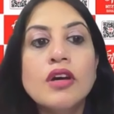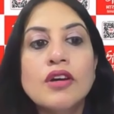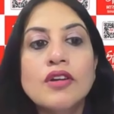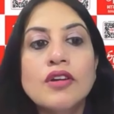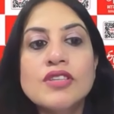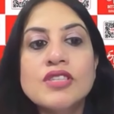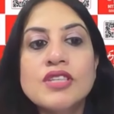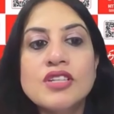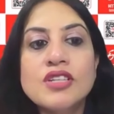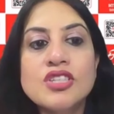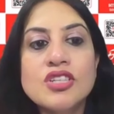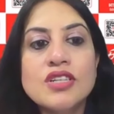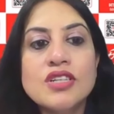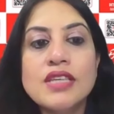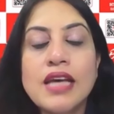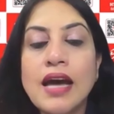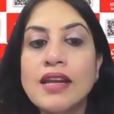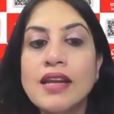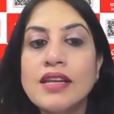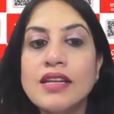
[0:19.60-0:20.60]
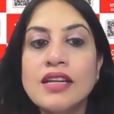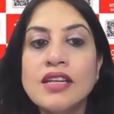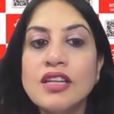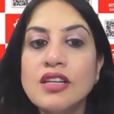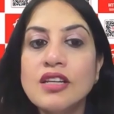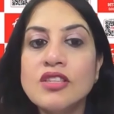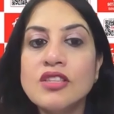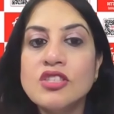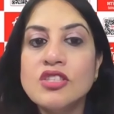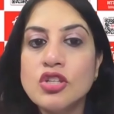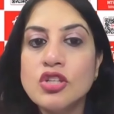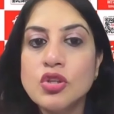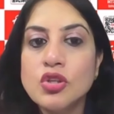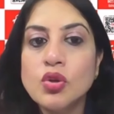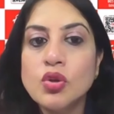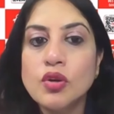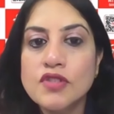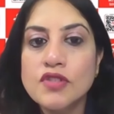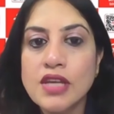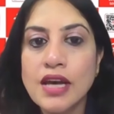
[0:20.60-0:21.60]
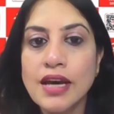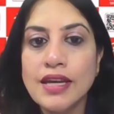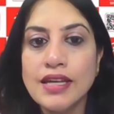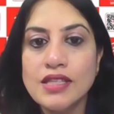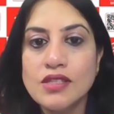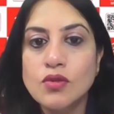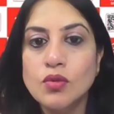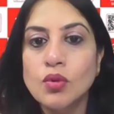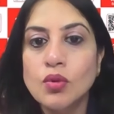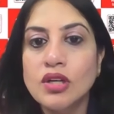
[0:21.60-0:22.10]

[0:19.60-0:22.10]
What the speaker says: Researchers at Indian Institute of Science,